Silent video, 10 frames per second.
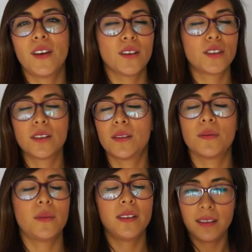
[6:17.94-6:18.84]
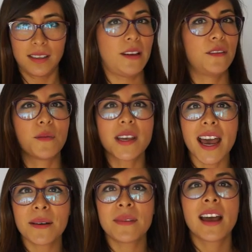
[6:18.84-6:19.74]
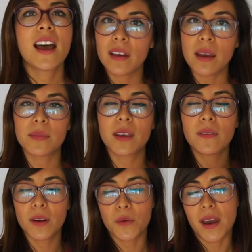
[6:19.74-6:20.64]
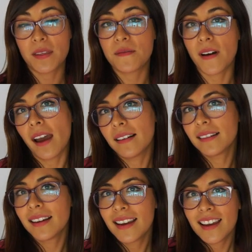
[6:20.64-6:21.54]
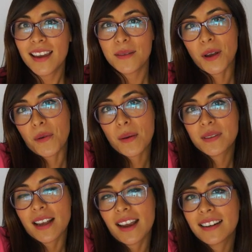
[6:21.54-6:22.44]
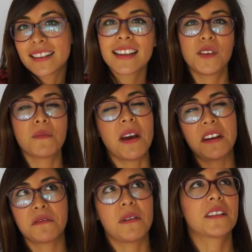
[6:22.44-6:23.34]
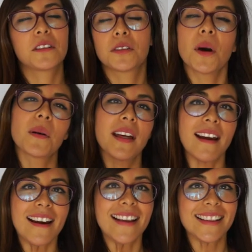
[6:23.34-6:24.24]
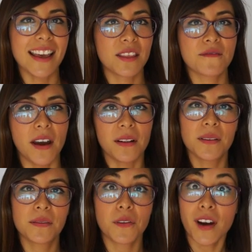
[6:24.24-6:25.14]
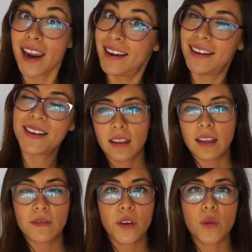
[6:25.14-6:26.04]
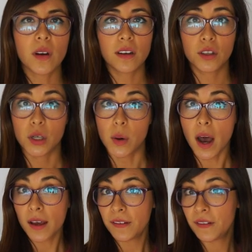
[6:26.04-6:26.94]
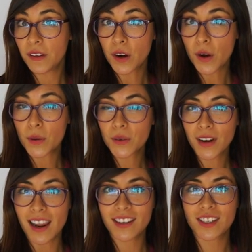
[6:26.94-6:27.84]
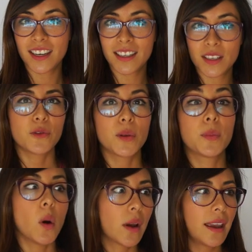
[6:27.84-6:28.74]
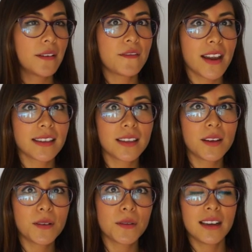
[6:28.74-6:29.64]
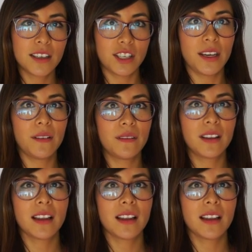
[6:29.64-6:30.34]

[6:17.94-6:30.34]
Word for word: you just want to save some time, I'm giving away the file in my website. You might as well just go there and get the file for free. If you want to show off your own creation, what bokeh effects you achieved,